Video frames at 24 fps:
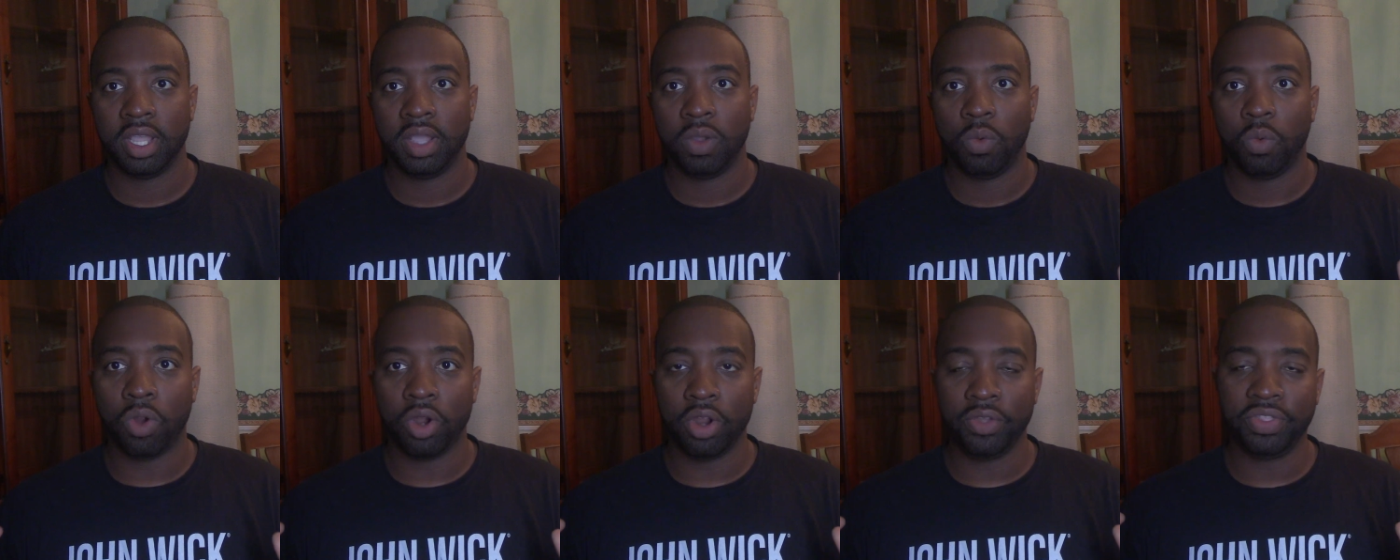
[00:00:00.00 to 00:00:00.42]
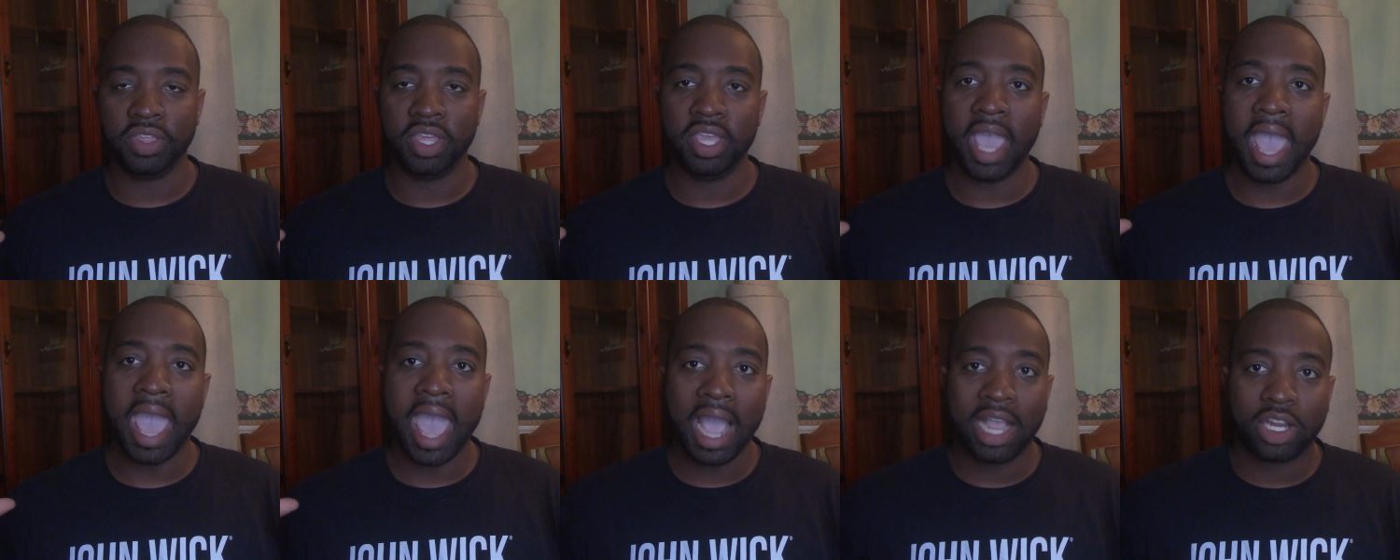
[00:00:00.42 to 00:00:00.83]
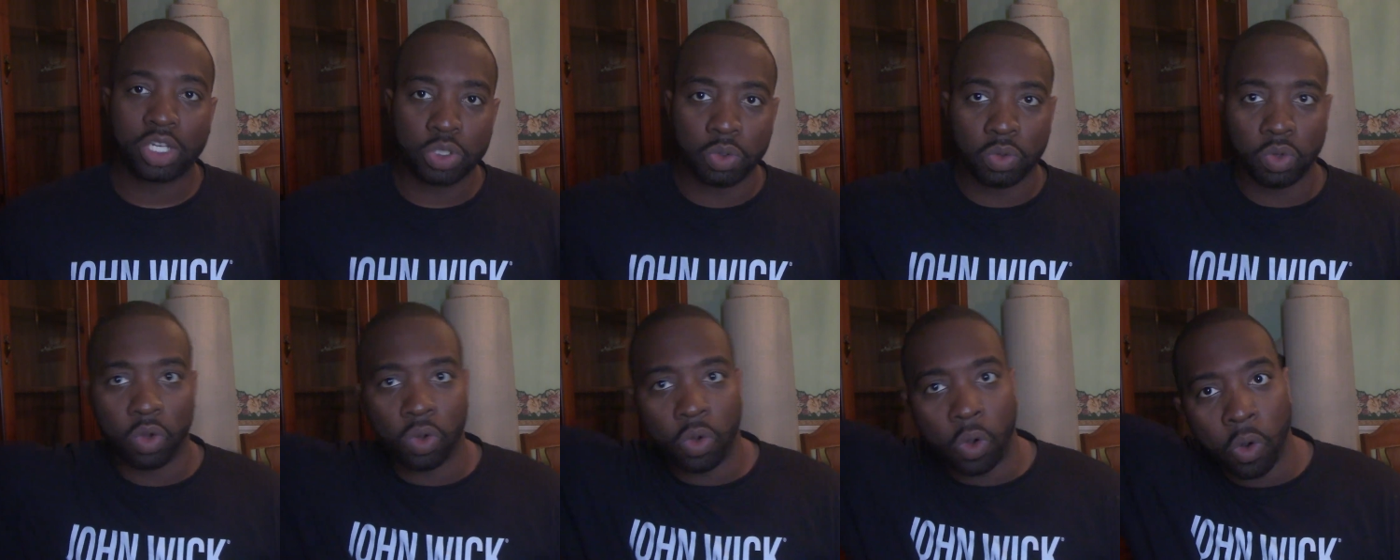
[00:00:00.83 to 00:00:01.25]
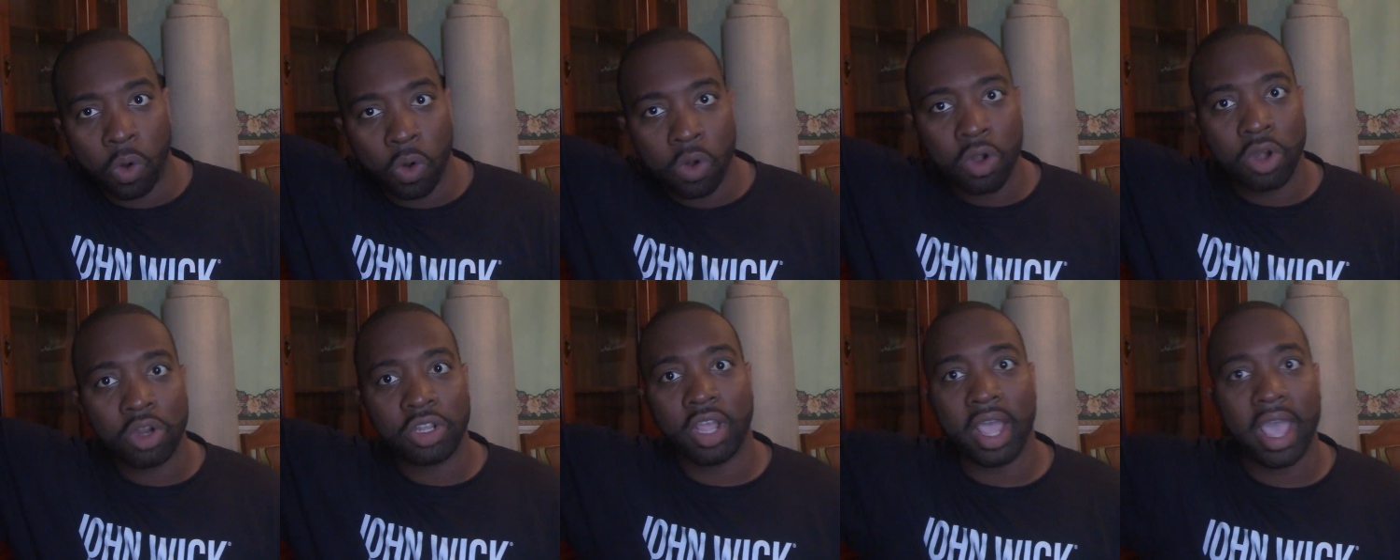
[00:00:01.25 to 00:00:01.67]
where the actual
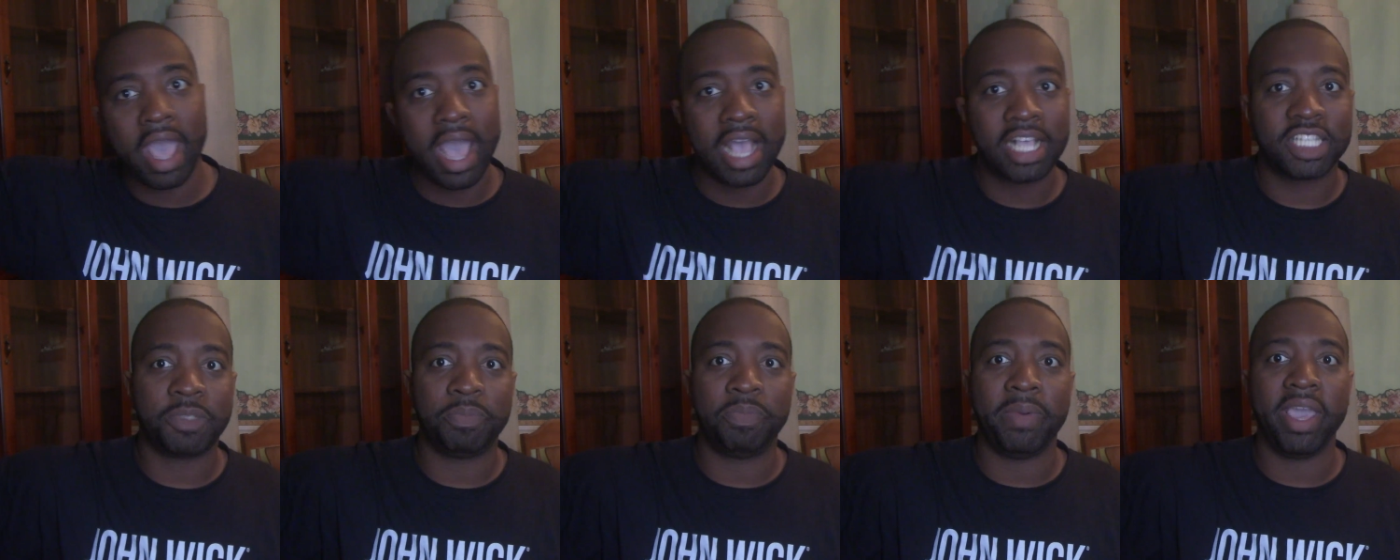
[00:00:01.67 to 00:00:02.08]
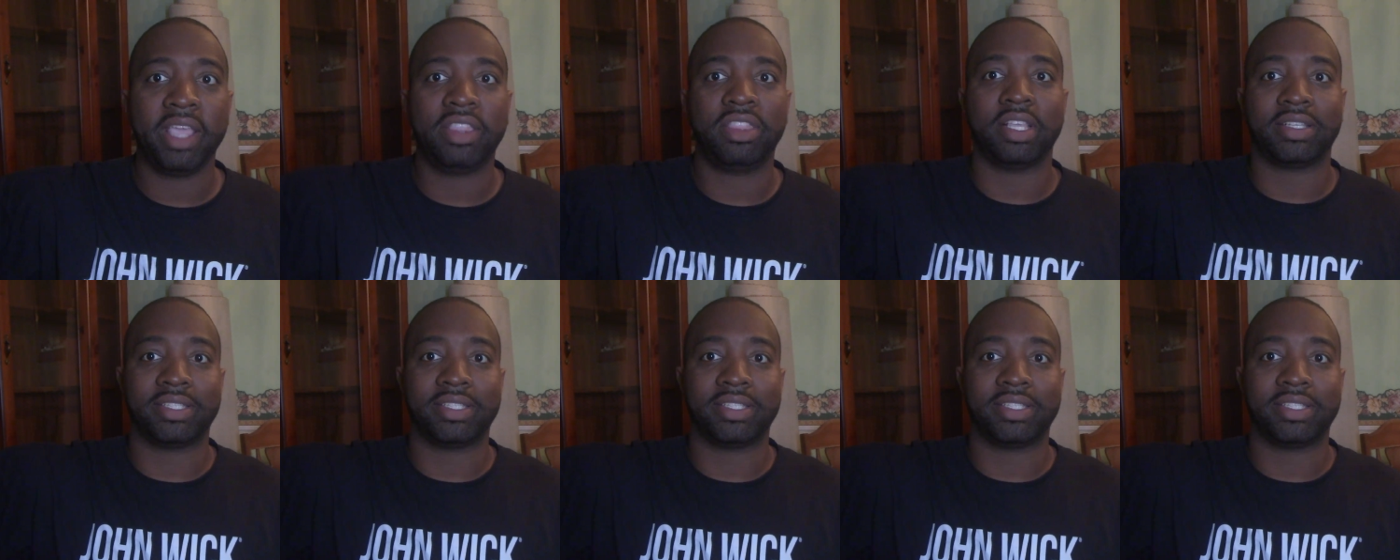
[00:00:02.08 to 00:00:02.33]
horror aspect,